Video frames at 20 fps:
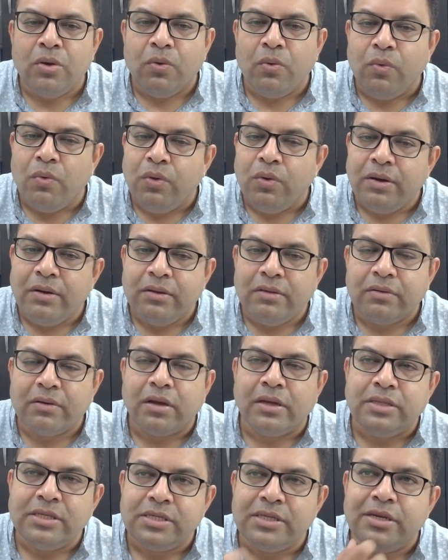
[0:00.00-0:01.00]
who will
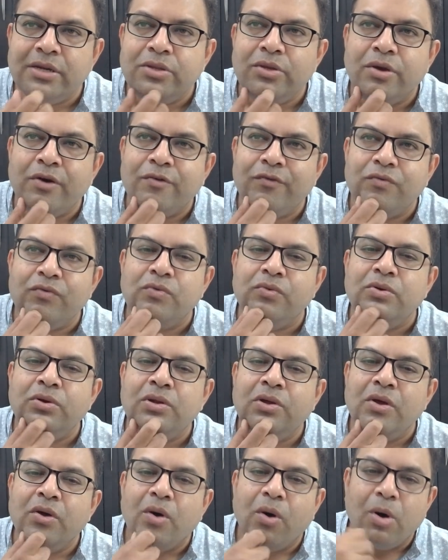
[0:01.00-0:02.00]
consider you a fool
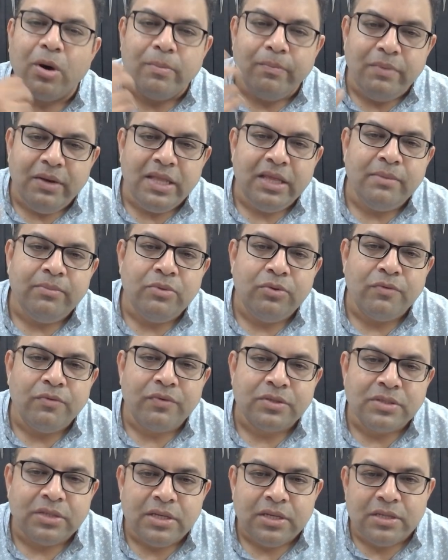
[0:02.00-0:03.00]
or blame you
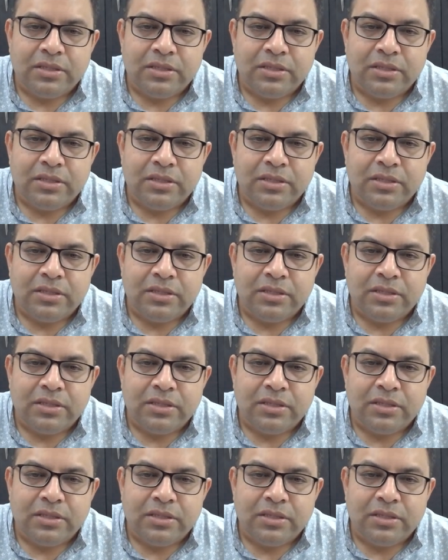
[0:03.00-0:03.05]
for.